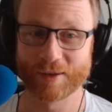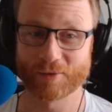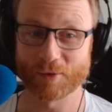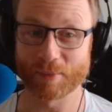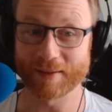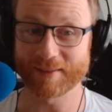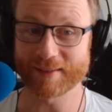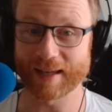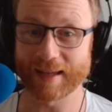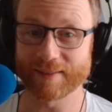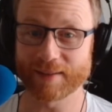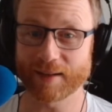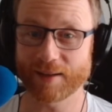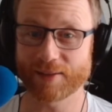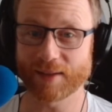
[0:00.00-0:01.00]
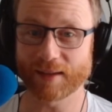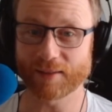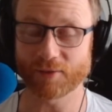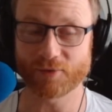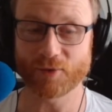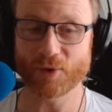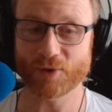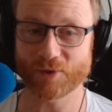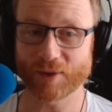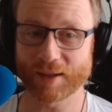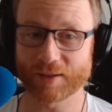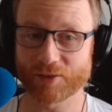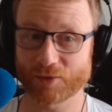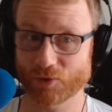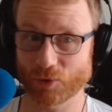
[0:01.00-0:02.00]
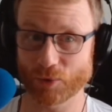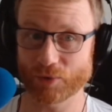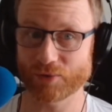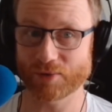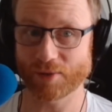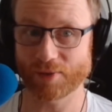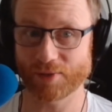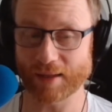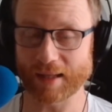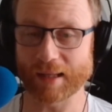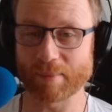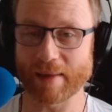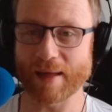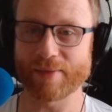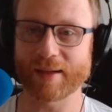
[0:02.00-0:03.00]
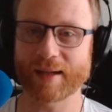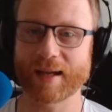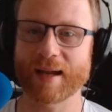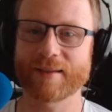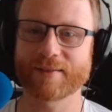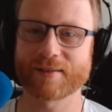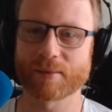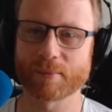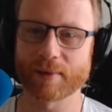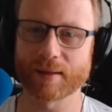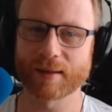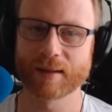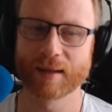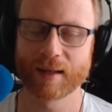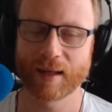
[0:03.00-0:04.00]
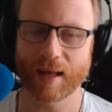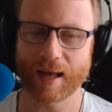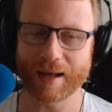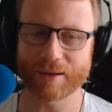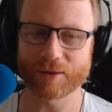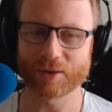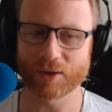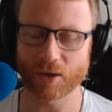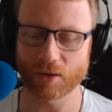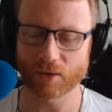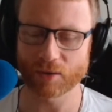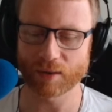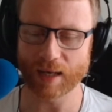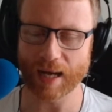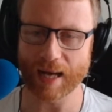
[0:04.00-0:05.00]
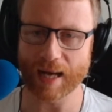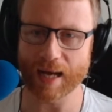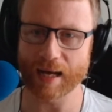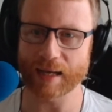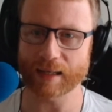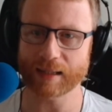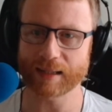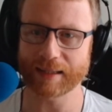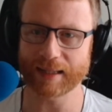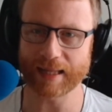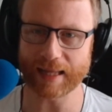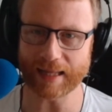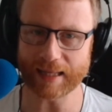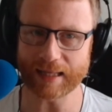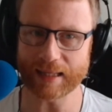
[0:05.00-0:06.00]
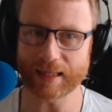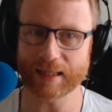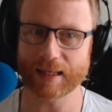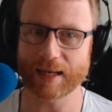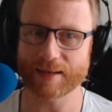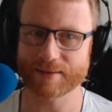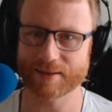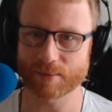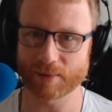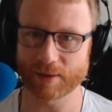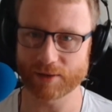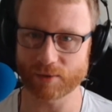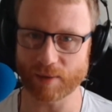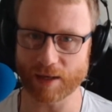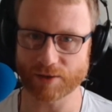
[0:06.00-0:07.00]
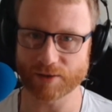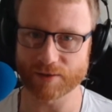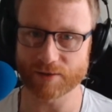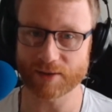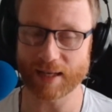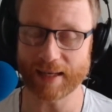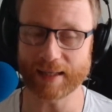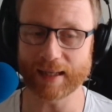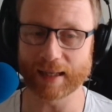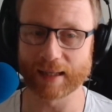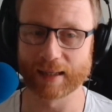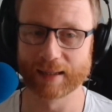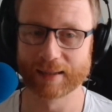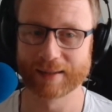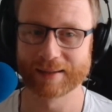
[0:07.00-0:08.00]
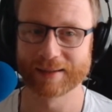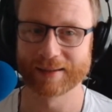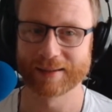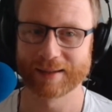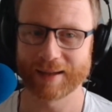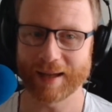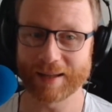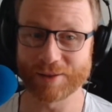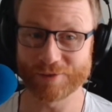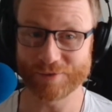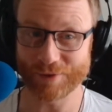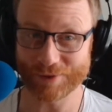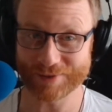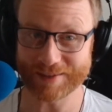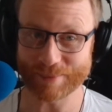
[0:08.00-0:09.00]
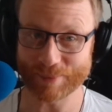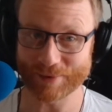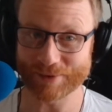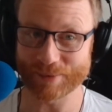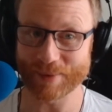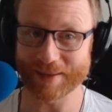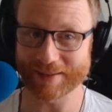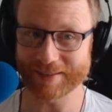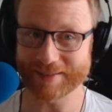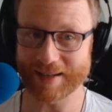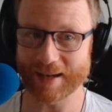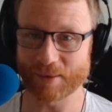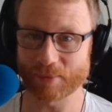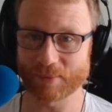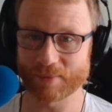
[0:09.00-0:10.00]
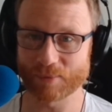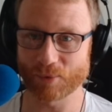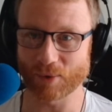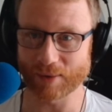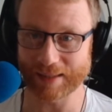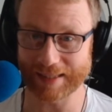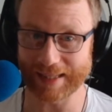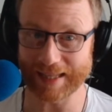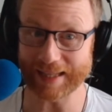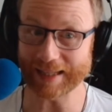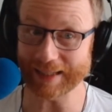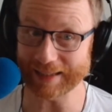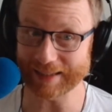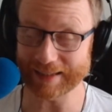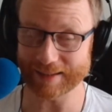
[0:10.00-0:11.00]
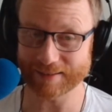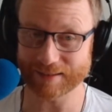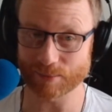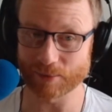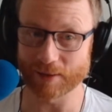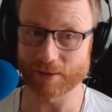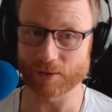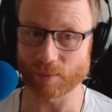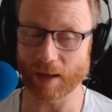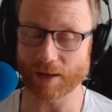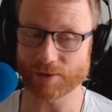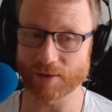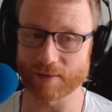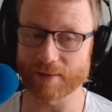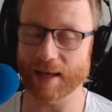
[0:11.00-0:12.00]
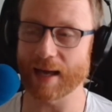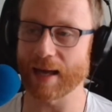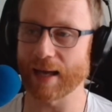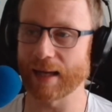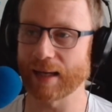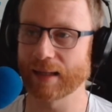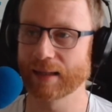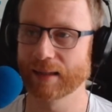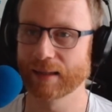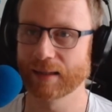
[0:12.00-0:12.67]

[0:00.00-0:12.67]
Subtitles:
for me saying that I think the first thing is, of course, to think about the customer. How long are key customer interactions taking? And the first step is to understand what key customer interactions are.